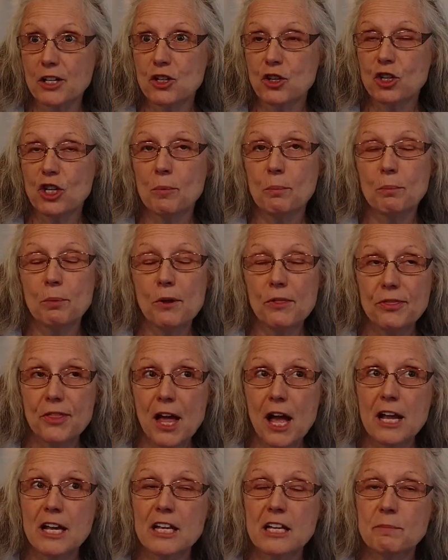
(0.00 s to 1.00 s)
you're going to put
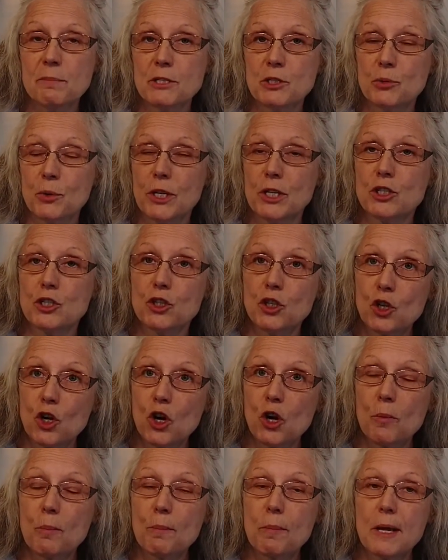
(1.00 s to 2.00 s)
that in between
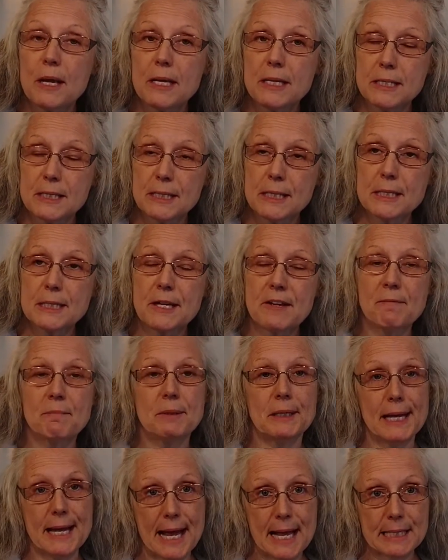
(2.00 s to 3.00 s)
2 pieces of
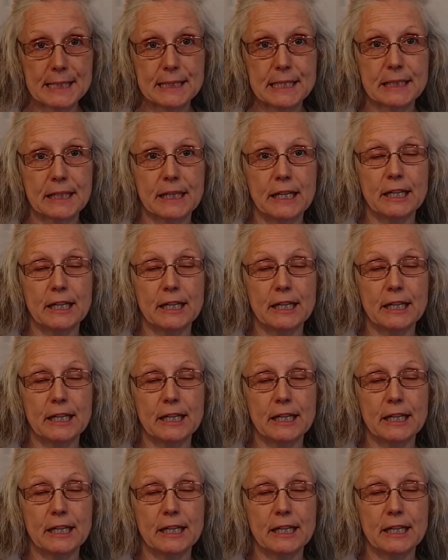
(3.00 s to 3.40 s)
plastic,